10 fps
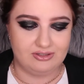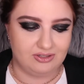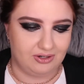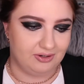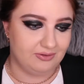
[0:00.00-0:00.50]

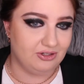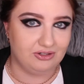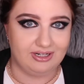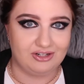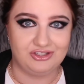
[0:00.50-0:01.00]
So you
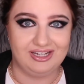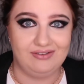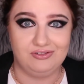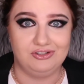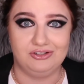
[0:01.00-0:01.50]
don't actually
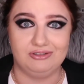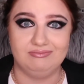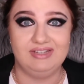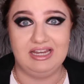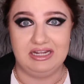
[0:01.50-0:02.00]
have to do
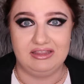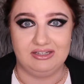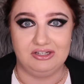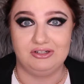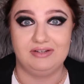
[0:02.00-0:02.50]

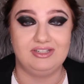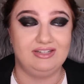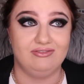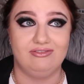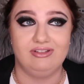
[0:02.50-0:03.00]
anything. You don't have to
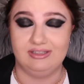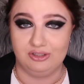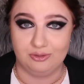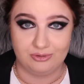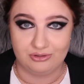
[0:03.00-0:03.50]
even fill in
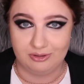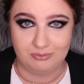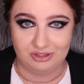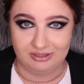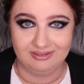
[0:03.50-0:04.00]
your
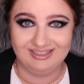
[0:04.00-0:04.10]
prescription.